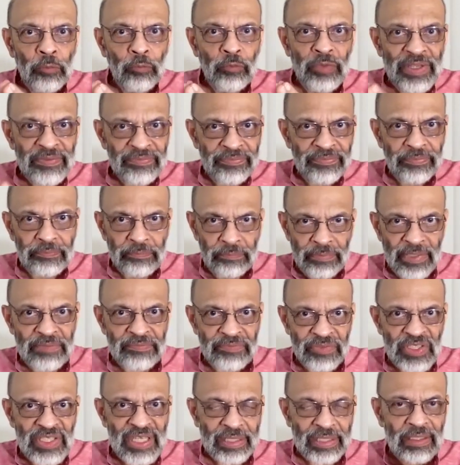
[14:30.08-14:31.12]
We've,
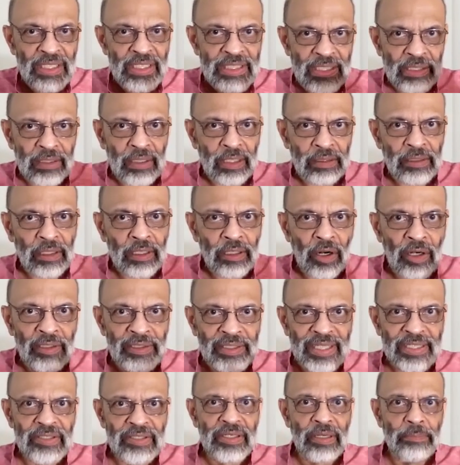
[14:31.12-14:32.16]
we've said this in other
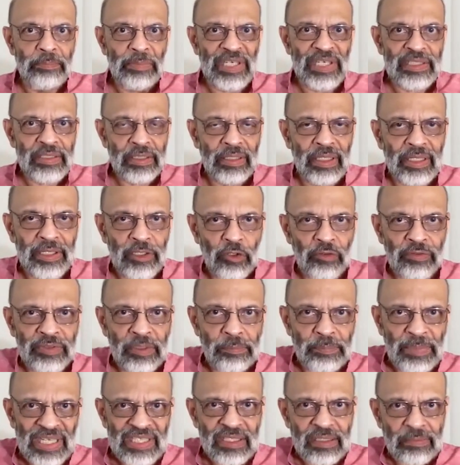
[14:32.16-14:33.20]
contexts repeatedly over
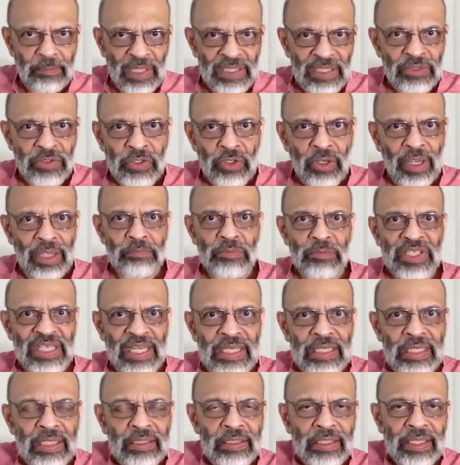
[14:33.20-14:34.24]
the past month, so I'm
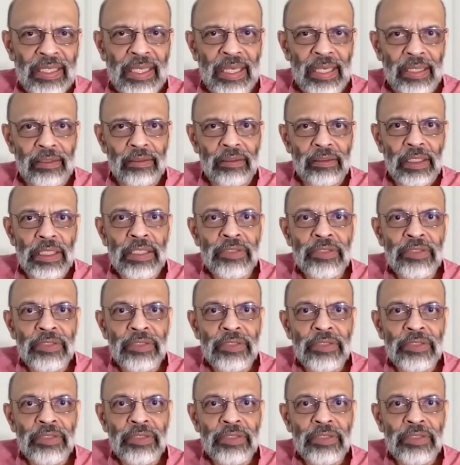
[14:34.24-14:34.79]
saying it again.